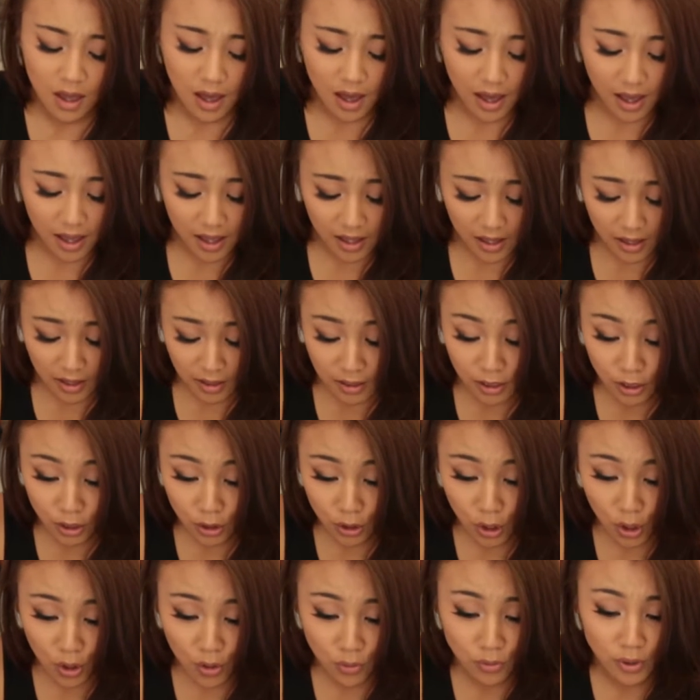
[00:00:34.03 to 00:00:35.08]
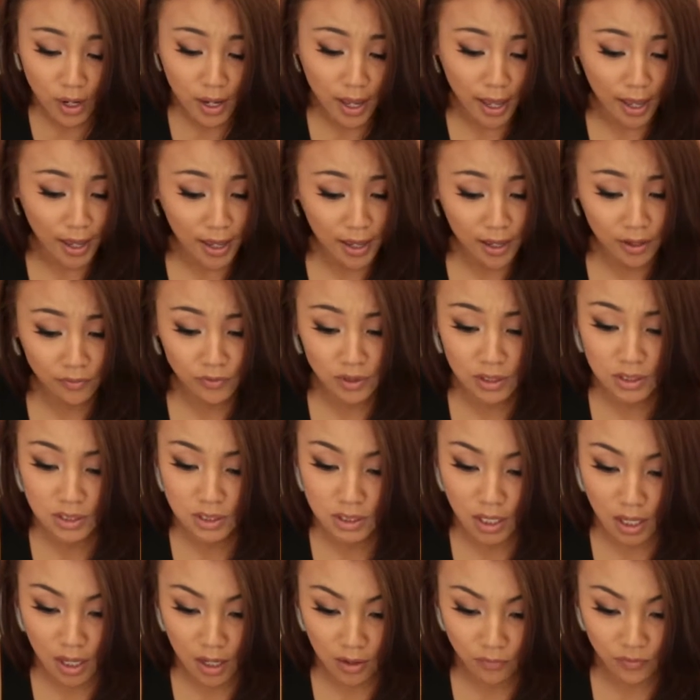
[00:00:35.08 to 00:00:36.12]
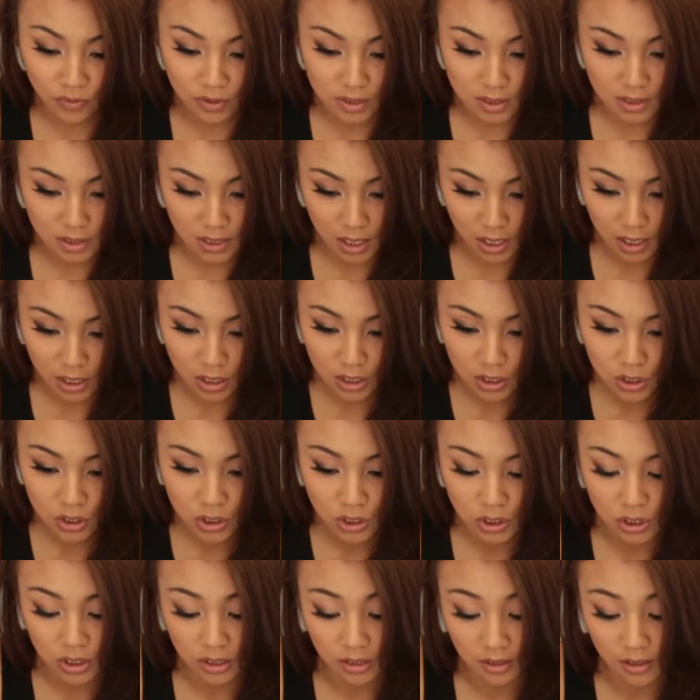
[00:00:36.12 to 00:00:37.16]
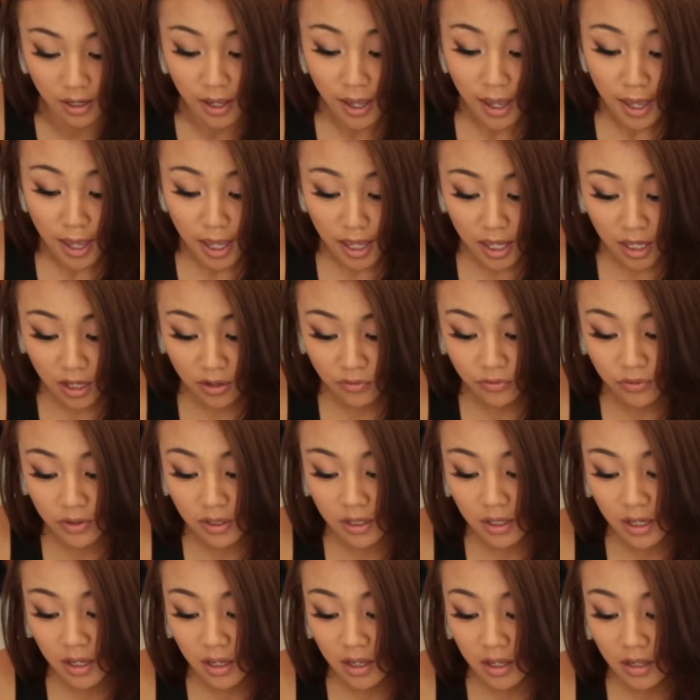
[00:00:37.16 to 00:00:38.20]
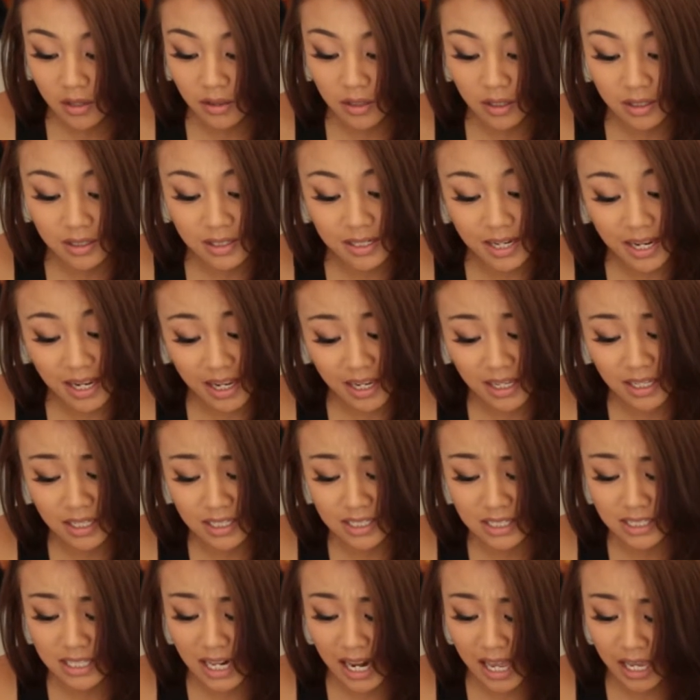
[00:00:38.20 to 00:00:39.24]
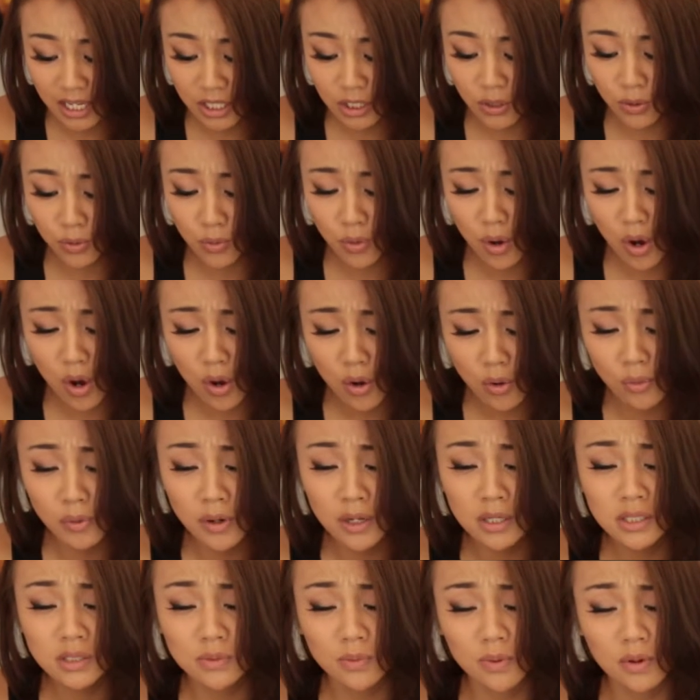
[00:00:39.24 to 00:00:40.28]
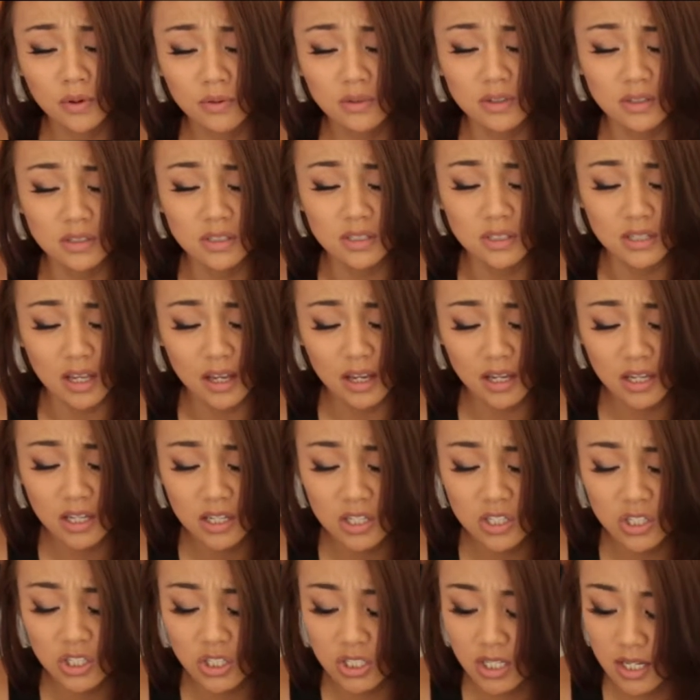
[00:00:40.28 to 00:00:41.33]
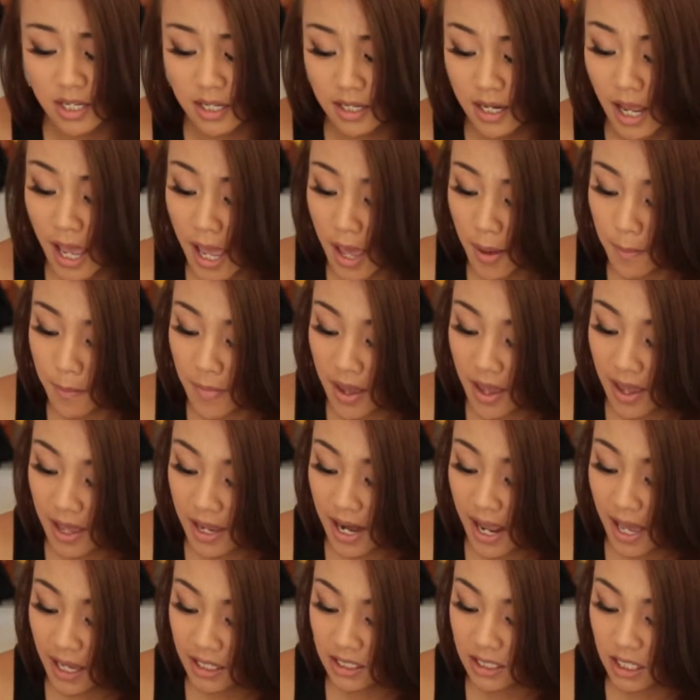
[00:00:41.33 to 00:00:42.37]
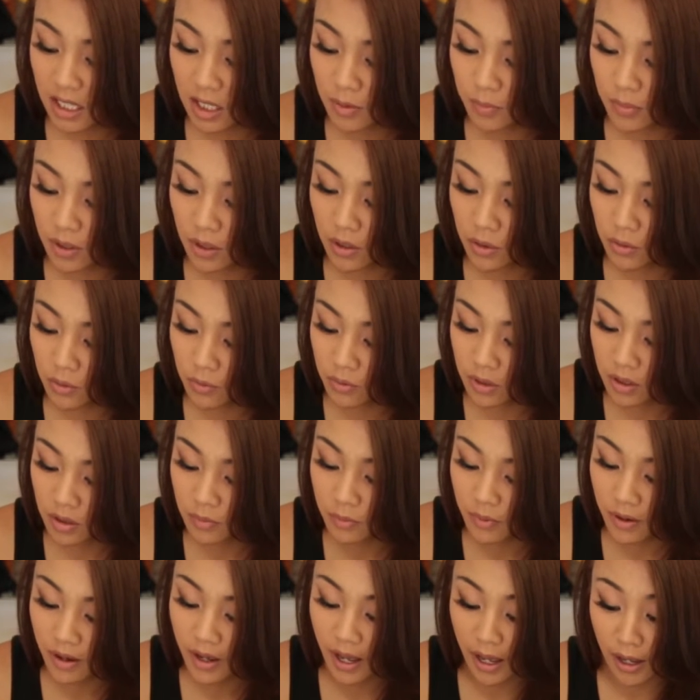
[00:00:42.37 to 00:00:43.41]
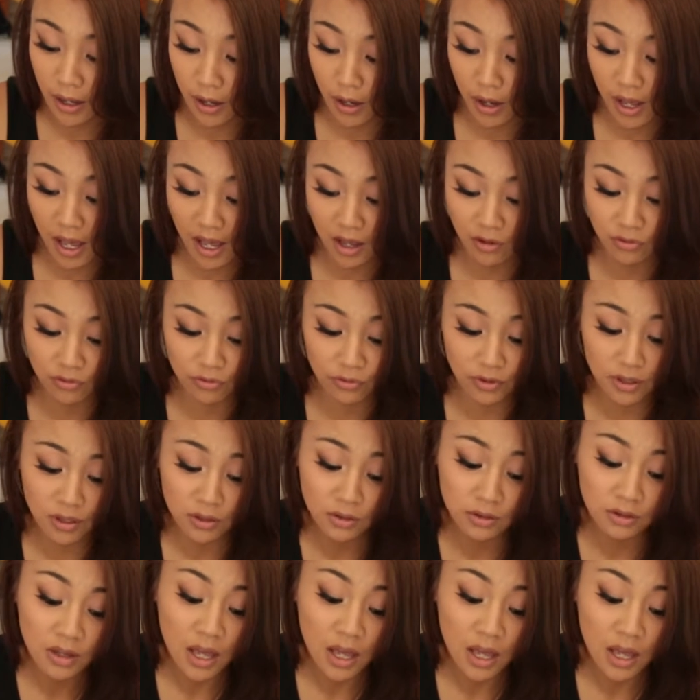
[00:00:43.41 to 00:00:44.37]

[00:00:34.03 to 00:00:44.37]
I ain't gonna have this conversation every other day. It's like you always wanna say shit. Man, I keep it real about how I feel.